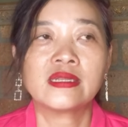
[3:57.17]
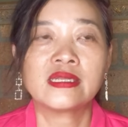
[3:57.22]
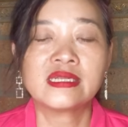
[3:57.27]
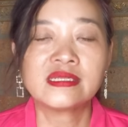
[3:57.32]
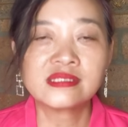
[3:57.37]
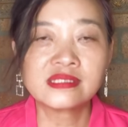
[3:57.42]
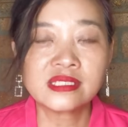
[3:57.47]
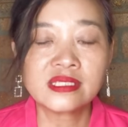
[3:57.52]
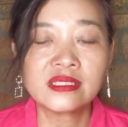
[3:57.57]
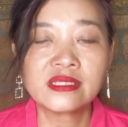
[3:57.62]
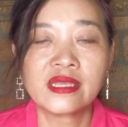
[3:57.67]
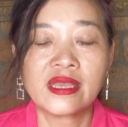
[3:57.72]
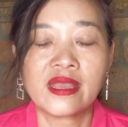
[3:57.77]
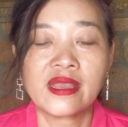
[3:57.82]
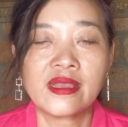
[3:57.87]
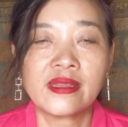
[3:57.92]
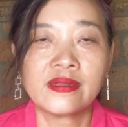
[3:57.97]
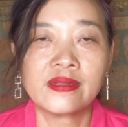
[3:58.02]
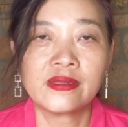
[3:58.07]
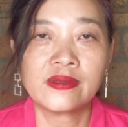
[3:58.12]
listen
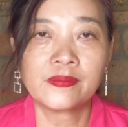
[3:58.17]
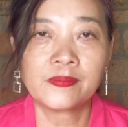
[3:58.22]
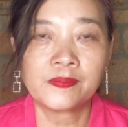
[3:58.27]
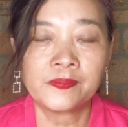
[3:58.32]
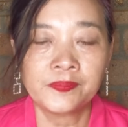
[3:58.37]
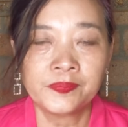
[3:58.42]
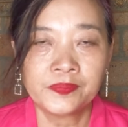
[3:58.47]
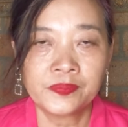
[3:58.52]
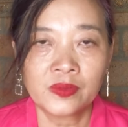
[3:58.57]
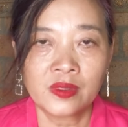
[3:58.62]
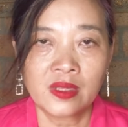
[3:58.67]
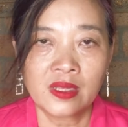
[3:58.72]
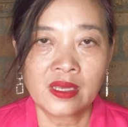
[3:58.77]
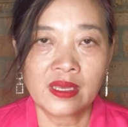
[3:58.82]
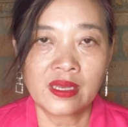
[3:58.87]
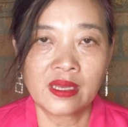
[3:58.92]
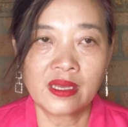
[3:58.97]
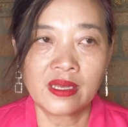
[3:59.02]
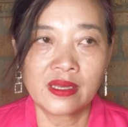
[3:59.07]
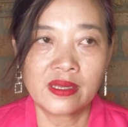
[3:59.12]
and
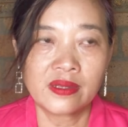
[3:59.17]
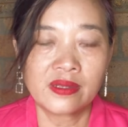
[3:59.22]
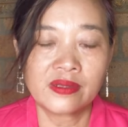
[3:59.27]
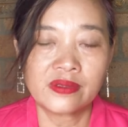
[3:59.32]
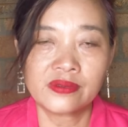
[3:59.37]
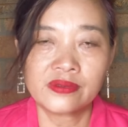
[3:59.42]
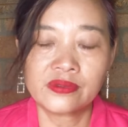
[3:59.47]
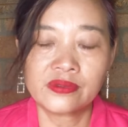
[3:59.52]
uh,